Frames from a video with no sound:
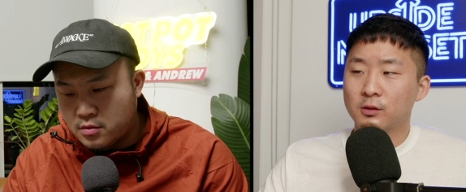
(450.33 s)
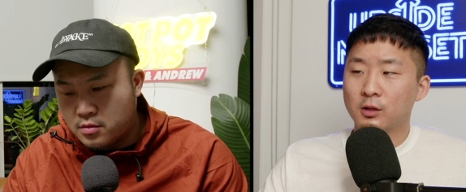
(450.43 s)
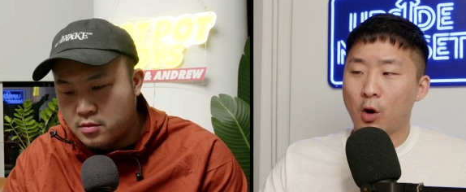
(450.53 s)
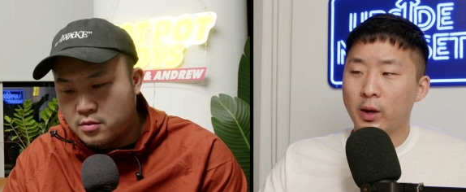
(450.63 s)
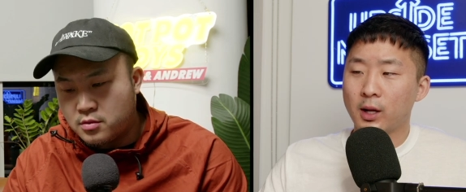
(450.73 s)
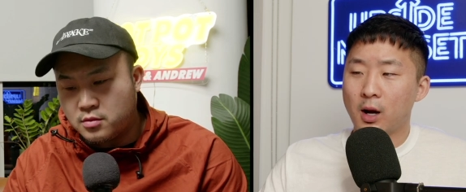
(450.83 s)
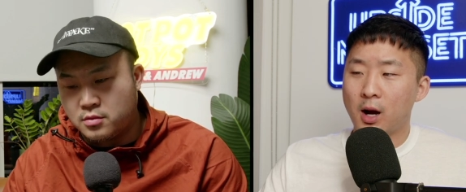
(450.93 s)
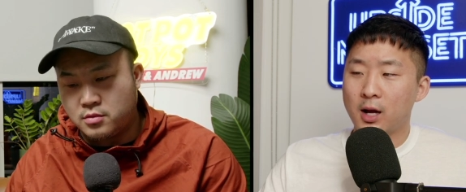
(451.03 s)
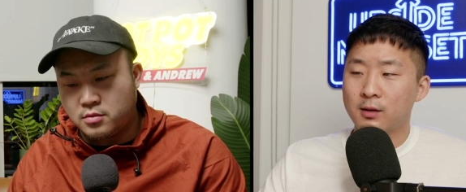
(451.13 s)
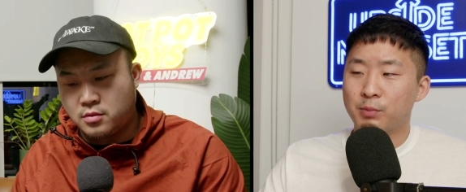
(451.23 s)
Speaker 1: going
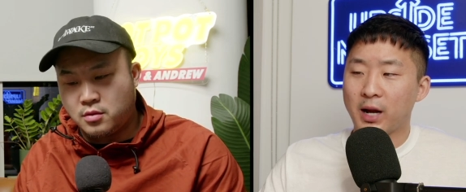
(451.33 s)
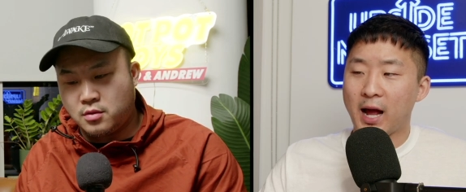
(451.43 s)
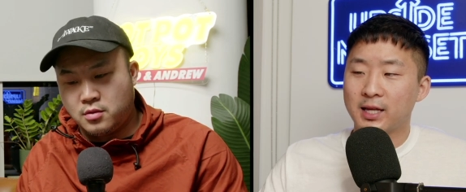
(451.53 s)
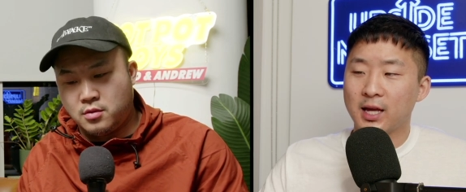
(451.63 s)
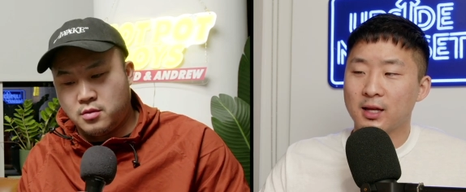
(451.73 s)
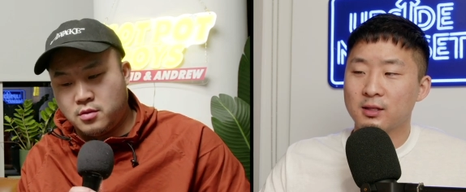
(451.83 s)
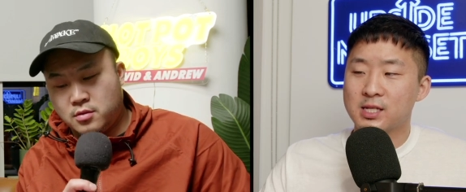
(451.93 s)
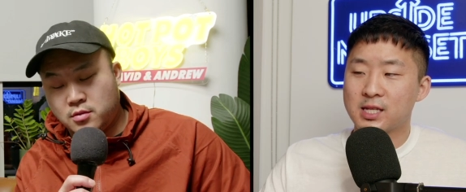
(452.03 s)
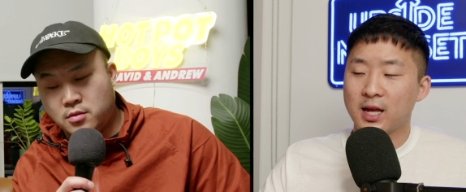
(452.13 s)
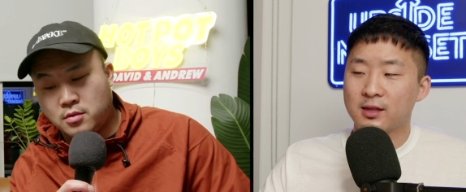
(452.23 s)
on, but I can't
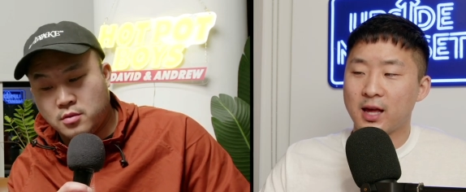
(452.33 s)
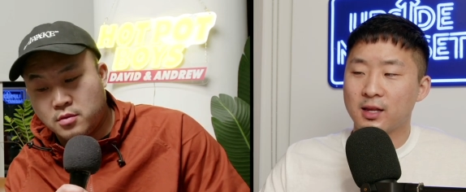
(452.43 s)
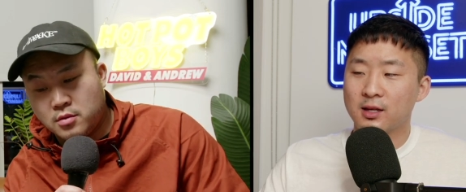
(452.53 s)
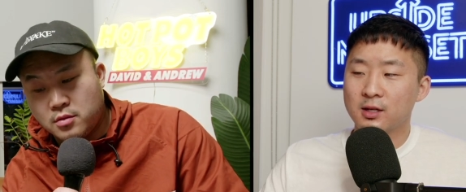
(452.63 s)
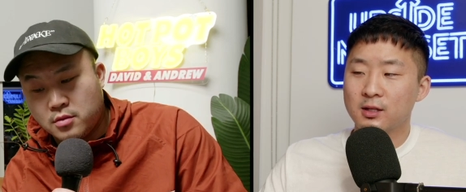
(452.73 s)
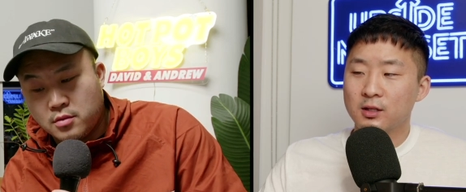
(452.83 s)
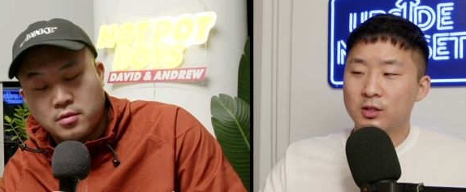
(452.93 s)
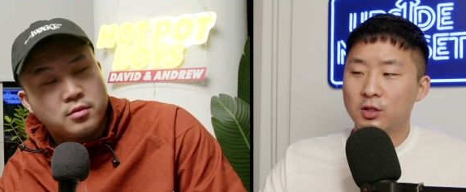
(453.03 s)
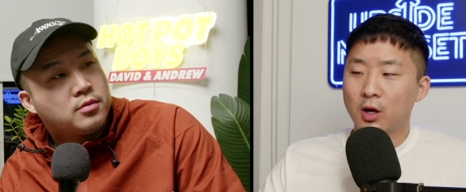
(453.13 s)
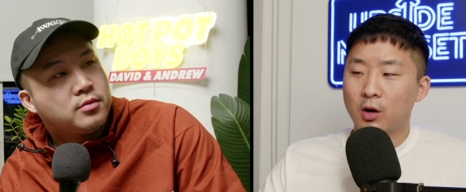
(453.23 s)
say that,
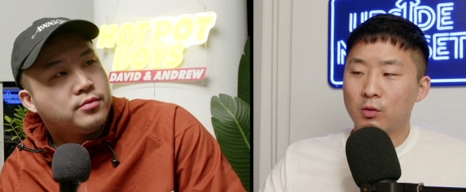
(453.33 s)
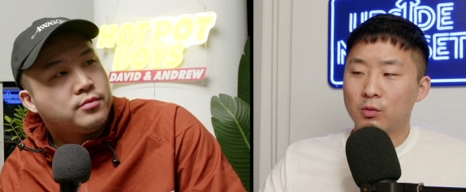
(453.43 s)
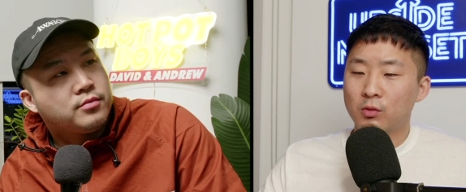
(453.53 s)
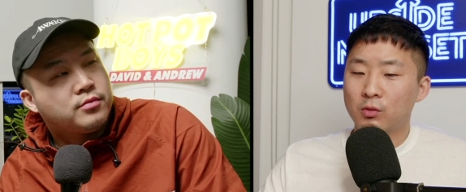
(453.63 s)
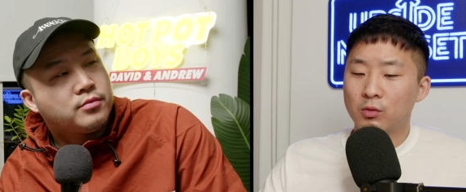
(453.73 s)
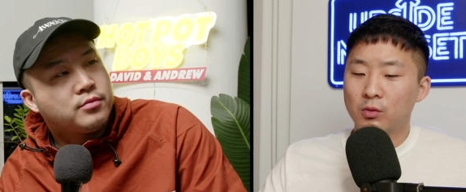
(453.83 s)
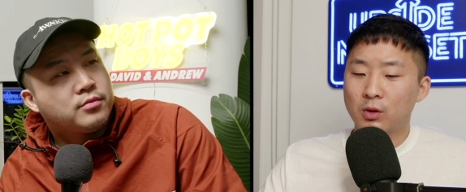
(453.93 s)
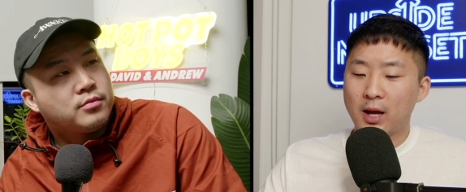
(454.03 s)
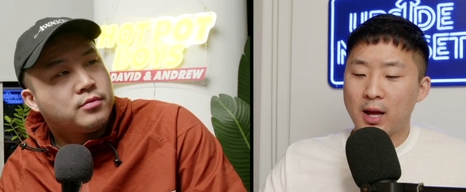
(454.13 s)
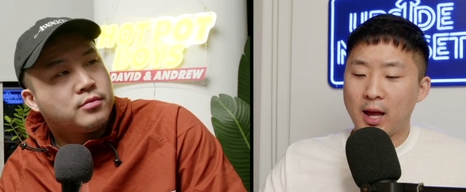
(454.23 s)
you know,
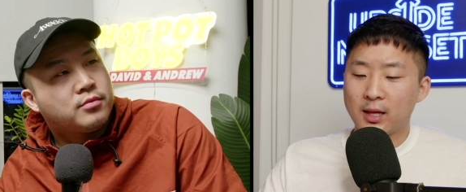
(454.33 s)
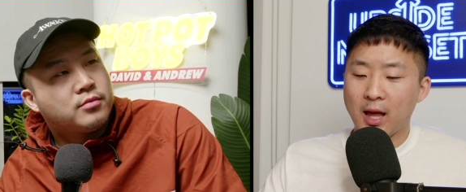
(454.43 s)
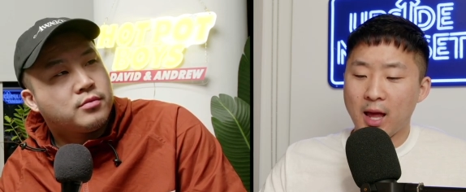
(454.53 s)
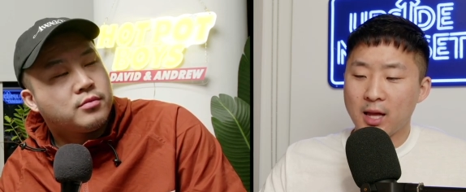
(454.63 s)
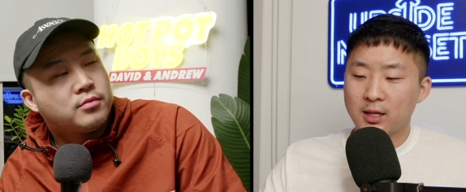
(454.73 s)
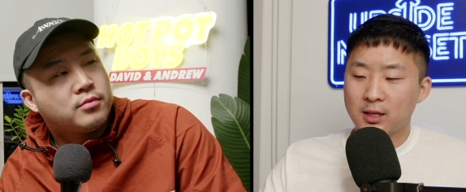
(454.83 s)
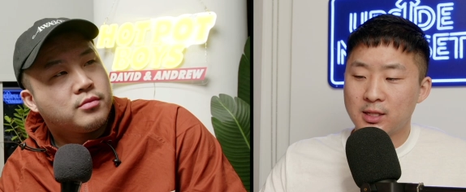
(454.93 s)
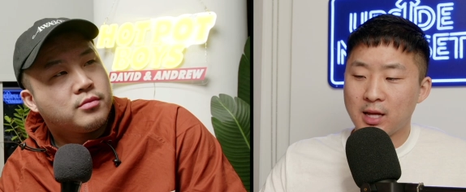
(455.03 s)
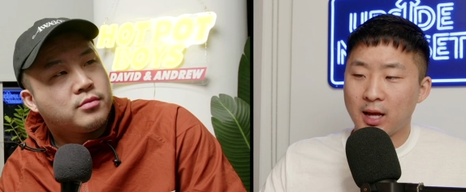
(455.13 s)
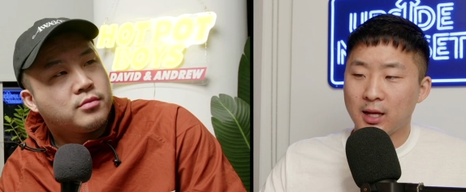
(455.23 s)
at the end of the
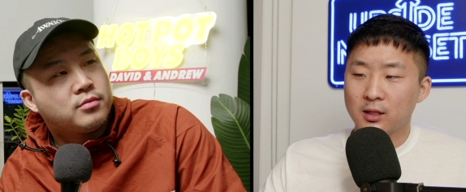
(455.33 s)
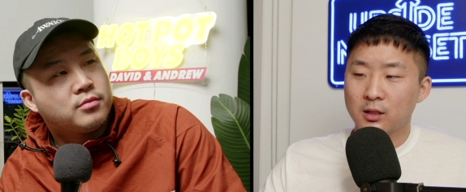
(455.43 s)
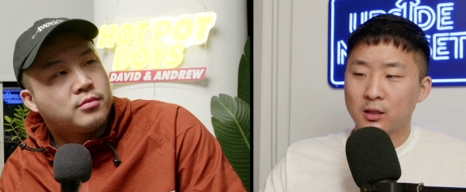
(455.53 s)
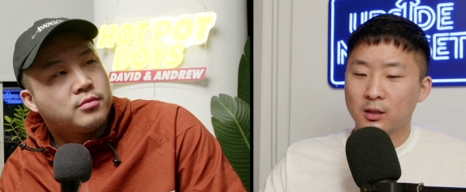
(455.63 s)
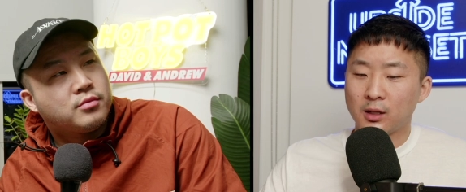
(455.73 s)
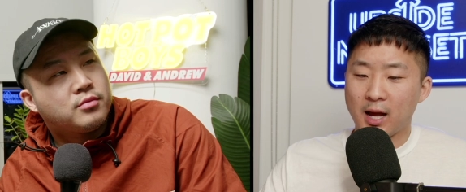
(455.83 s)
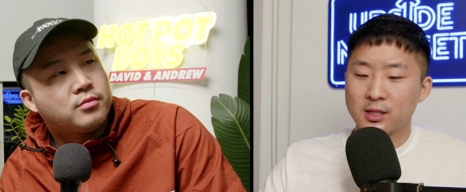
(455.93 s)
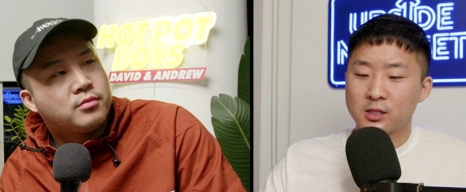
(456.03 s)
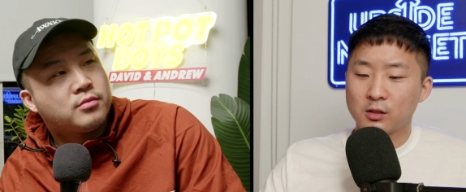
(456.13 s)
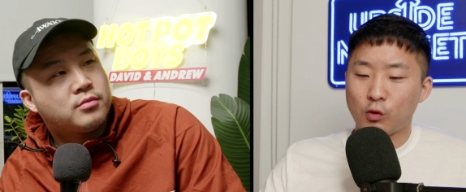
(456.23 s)
day,
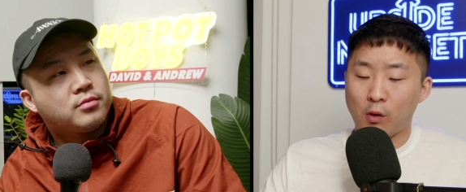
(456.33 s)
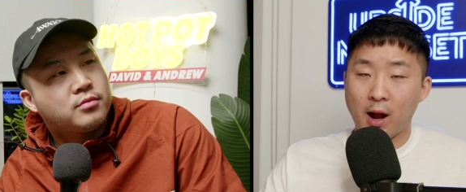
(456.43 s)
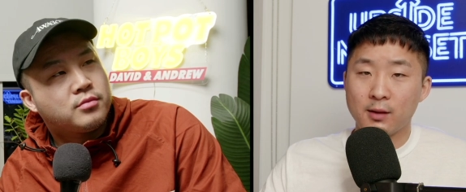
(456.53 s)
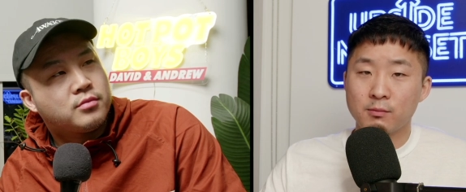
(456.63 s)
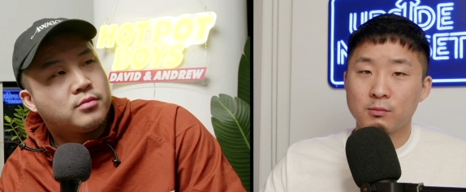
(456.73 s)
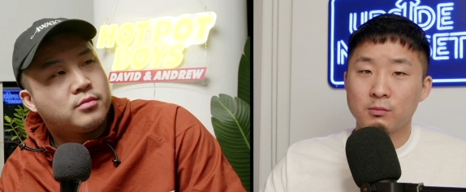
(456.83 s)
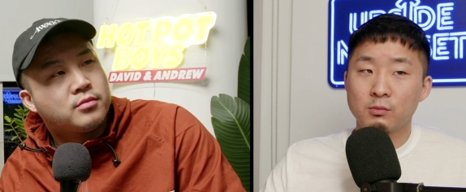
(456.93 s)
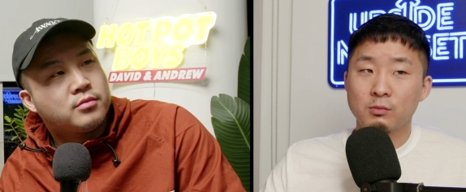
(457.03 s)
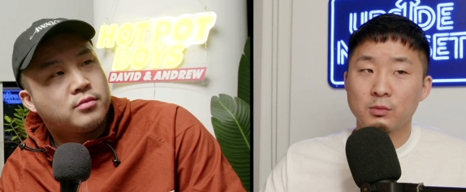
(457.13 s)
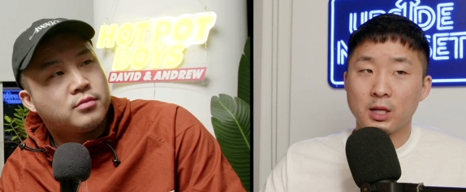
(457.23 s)
guys, crime
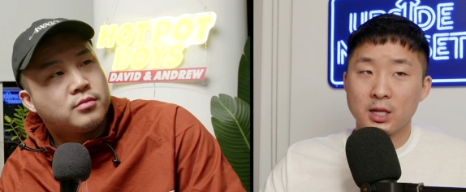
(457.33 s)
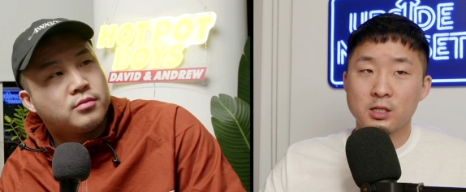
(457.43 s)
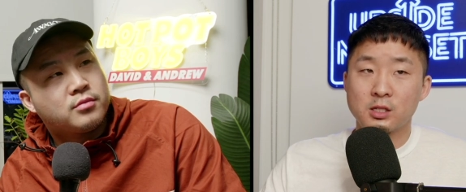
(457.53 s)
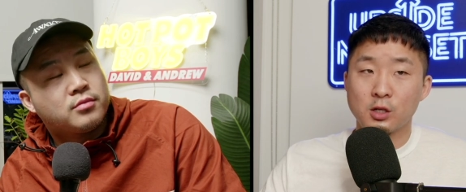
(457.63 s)
is